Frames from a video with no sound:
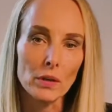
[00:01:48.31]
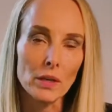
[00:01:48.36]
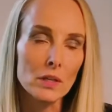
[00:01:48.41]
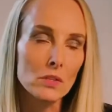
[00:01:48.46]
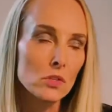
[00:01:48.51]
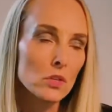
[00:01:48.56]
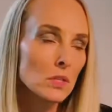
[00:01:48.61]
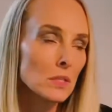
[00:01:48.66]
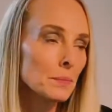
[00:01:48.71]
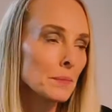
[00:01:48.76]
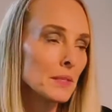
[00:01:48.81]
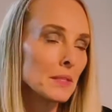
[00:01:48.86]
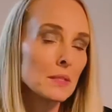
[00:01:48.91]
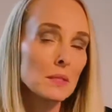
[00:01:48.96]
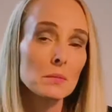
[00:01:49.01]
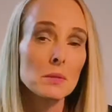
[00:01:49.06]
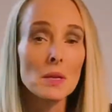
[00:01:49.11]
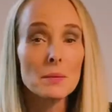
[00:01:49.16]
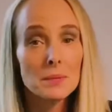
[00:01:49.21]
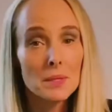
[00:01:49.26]
And trust me,
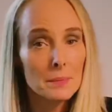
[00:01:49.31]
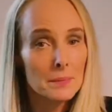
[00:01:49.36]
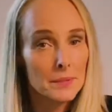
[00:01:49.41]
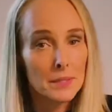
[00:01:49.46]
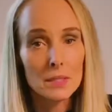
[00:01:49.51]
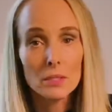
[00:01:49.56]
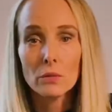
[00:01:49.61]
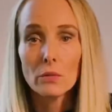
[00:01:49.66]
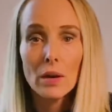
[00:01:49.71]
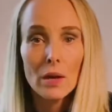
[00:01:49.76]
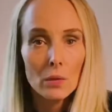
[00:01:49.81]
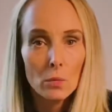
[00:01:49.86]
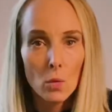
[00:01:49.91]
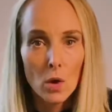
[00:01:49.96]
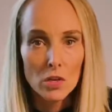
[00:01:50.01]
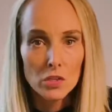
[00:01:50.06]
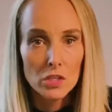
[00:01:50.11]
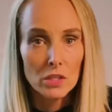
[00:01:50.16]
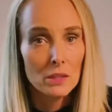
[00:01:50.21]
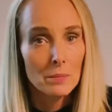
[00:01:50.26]
sometimes I'm sitting around
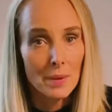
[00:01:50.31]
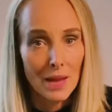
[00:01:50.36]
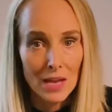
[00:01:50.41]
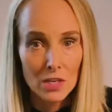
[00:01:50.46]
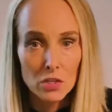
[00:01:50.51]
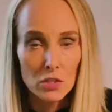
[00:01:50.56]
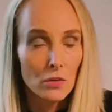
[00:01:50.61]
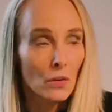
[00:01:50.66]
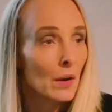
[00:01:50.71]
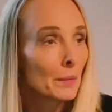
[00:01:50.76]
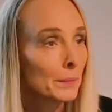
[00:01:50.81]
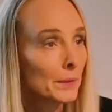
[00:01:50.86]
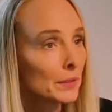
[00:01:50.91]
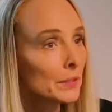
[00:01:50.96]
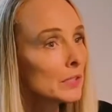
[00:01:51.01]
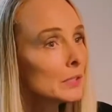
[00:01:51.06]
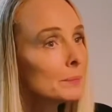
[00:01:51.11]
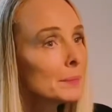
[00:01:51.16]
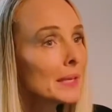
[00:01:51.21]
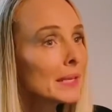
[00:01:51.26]
watching The Bachelor. I'm gonna
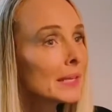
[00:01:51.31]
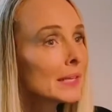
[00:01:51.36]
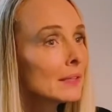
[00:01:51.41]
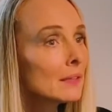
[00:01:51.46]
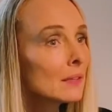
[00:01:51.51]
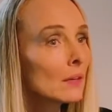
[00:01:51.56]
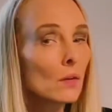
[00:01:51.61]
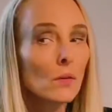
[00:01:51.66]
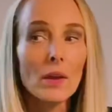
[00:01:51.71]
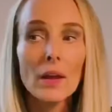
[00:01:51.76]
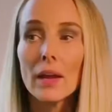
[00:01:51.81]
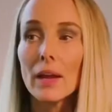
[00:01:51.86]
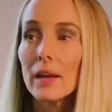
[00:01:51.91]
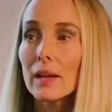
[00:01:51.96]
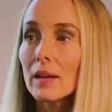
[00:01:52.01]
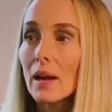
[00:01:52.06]
admit it, okay?